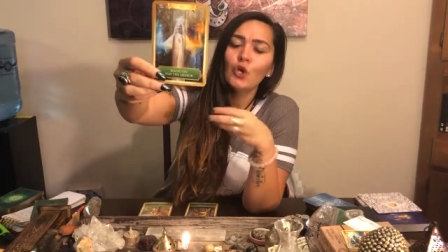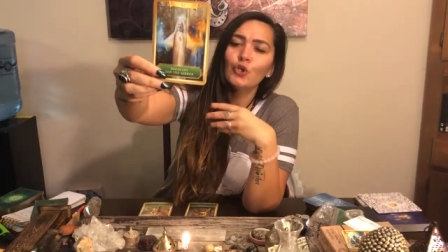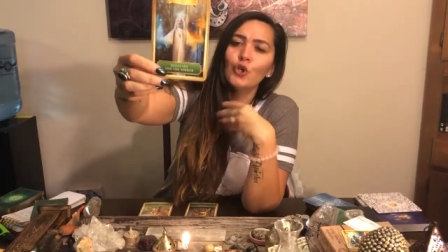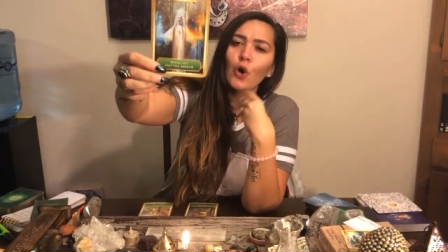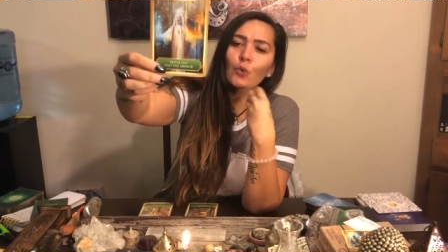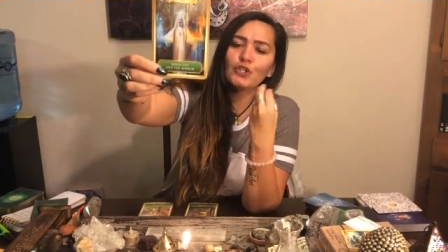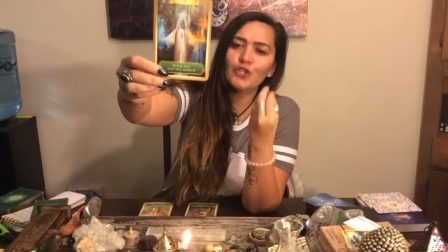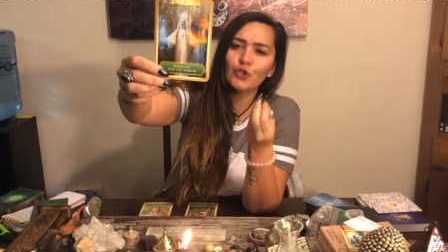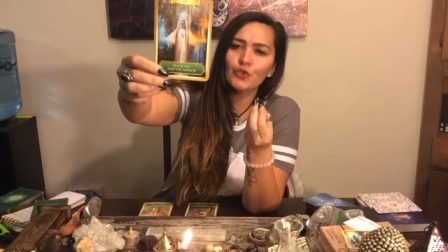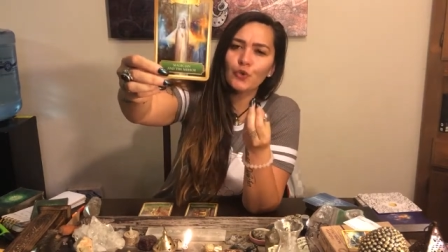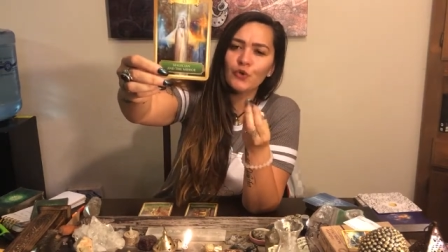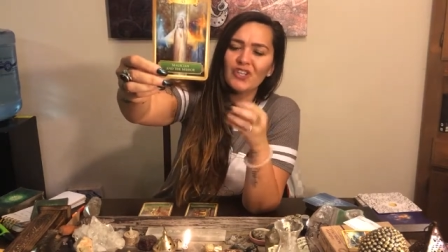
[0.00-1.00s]
Know what your
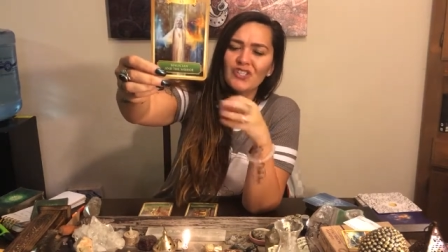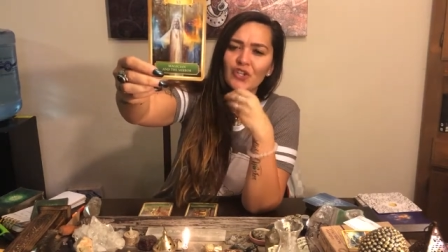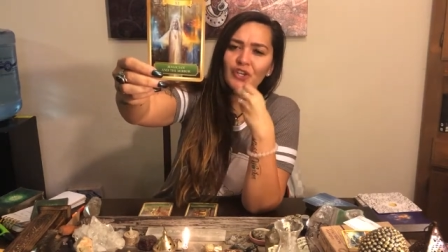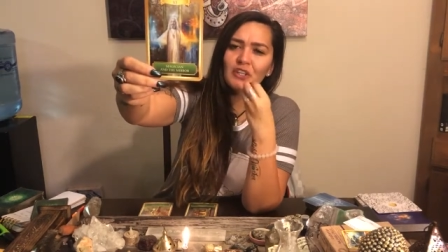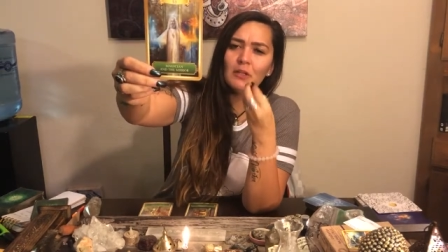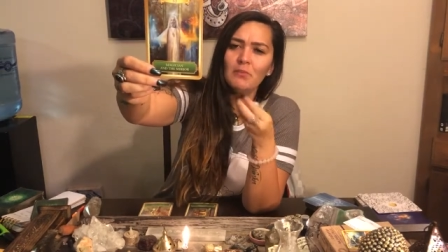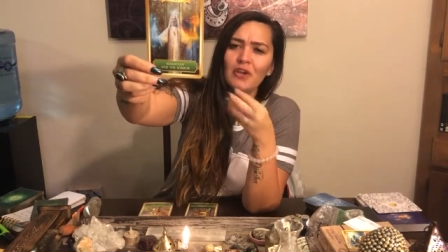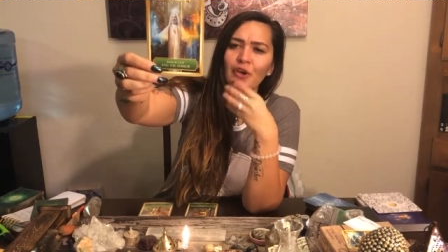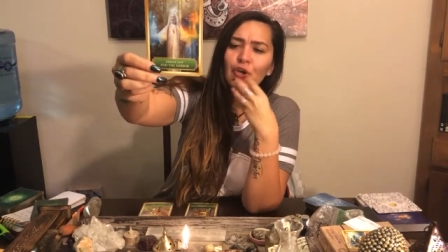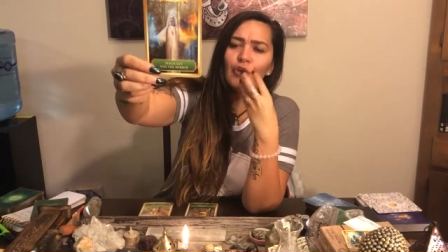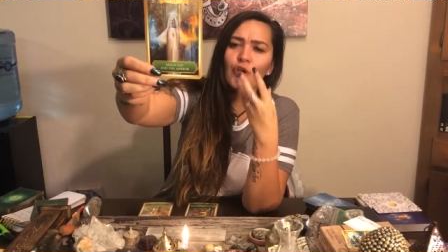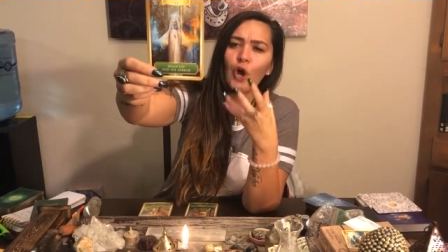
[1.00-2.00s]
truth is. Look in the
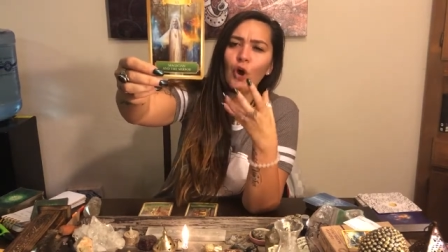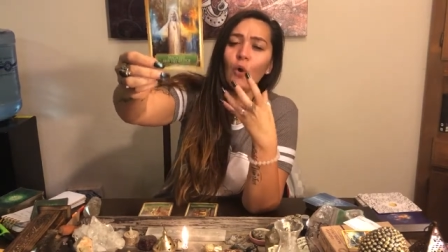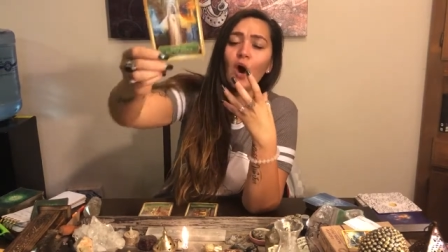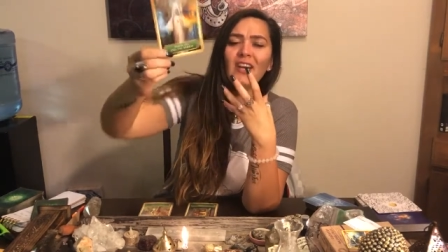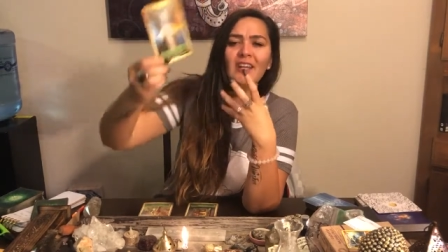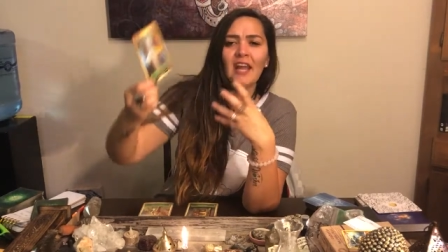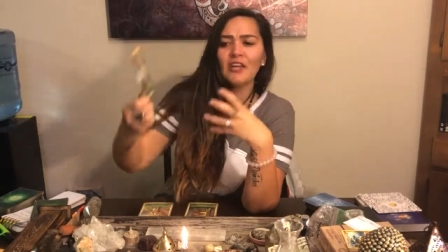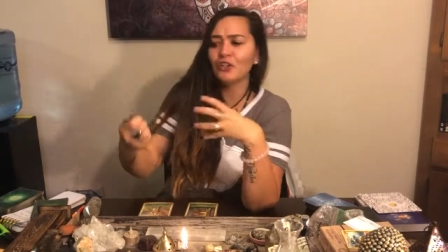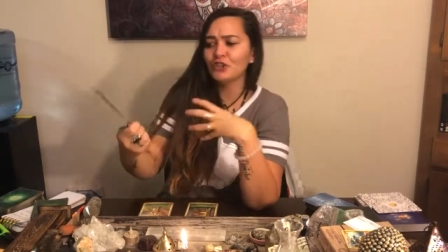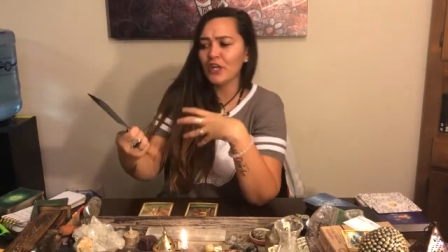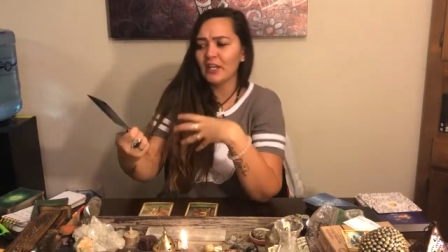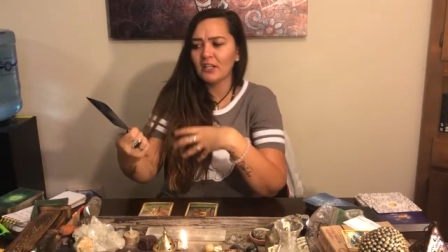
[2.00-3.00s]
mirror and know on an
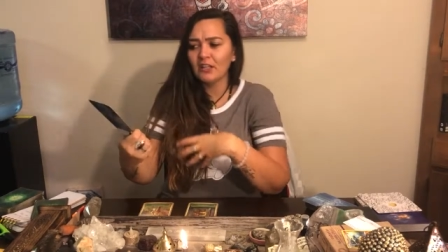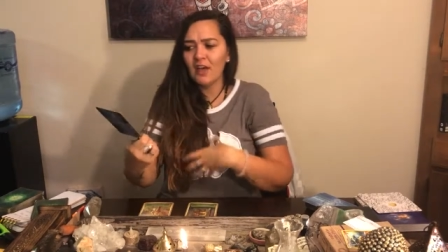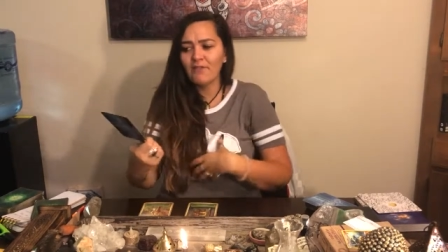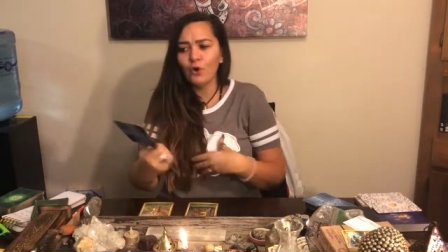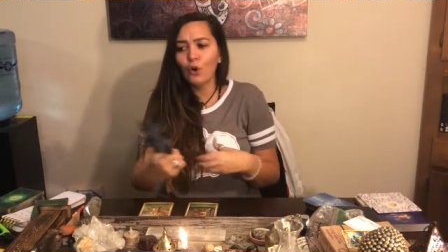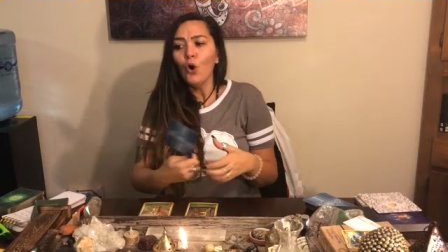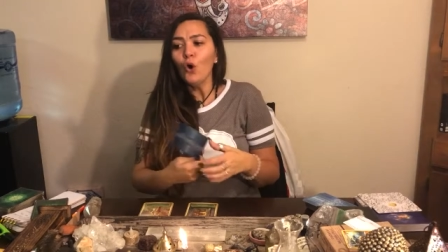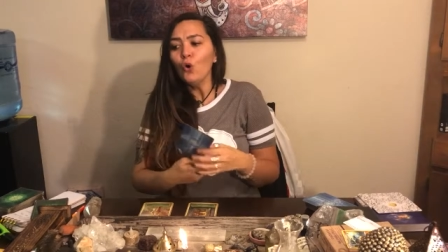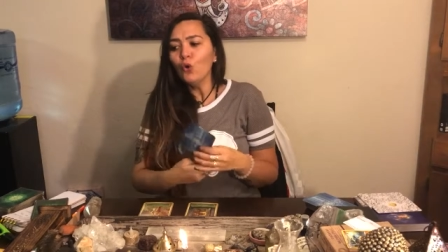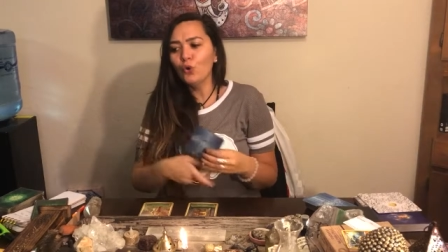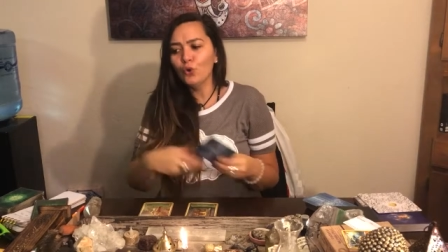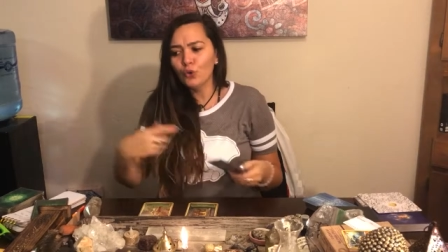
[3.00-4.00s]
energetic level
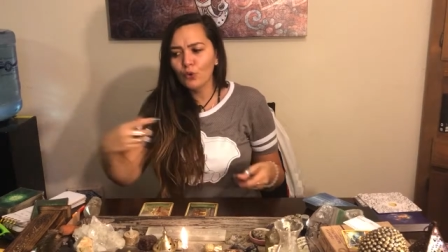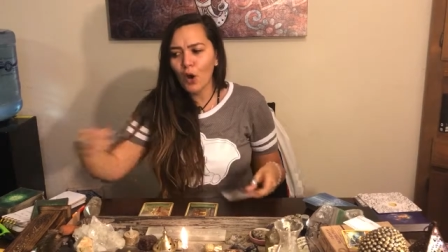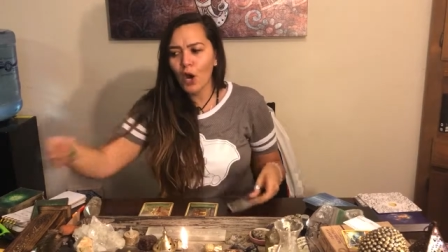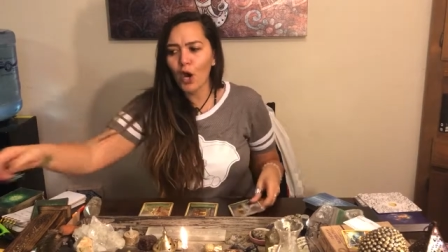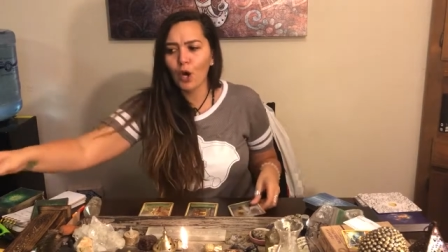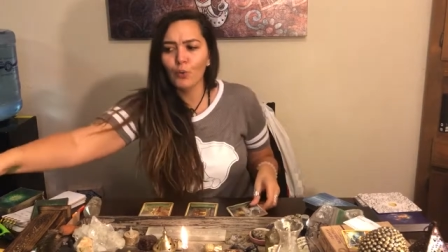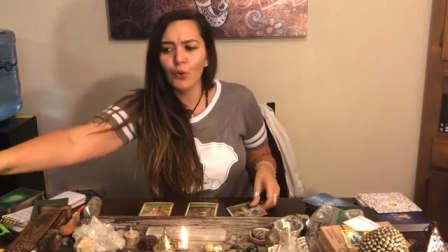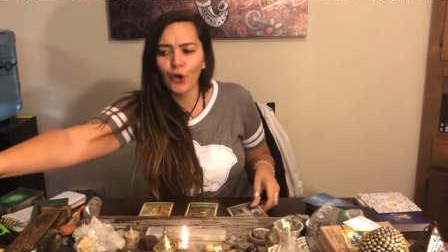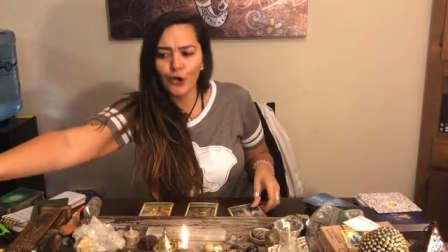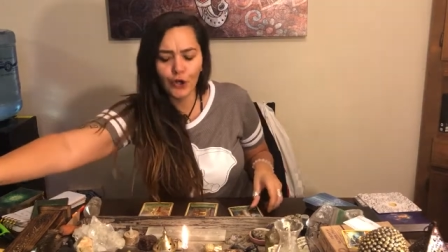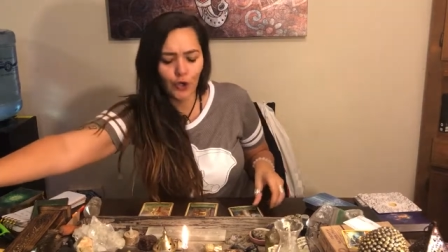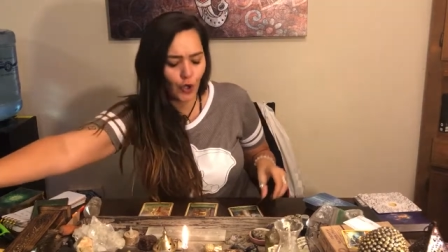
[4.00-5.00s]
who you are,
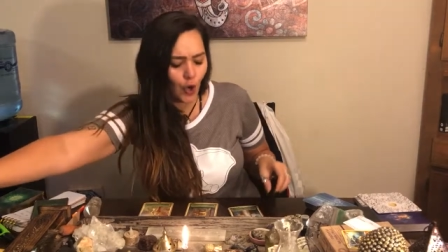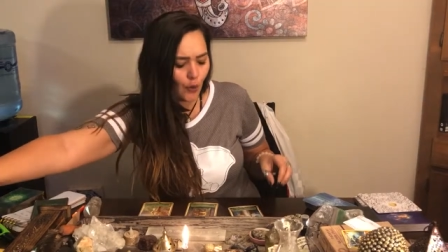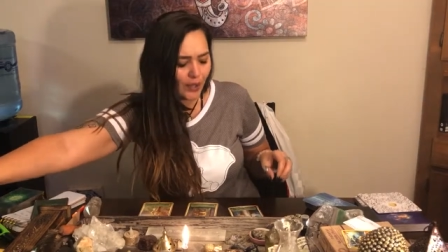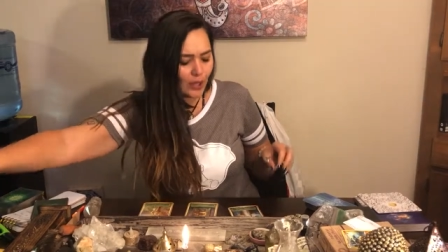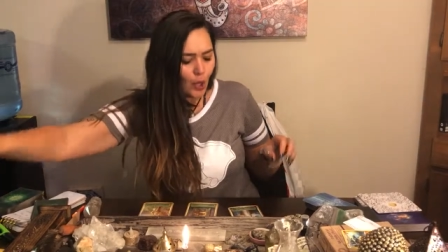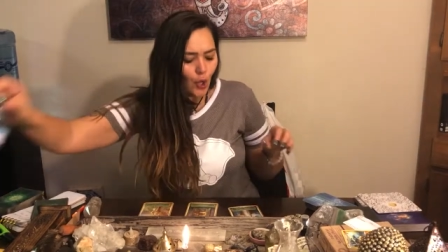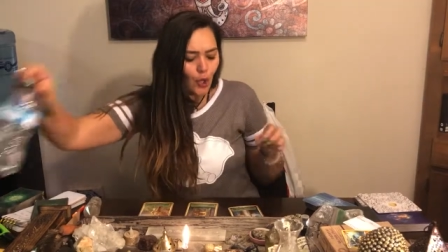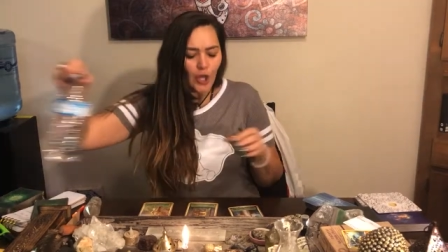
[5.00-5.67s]
where you're going.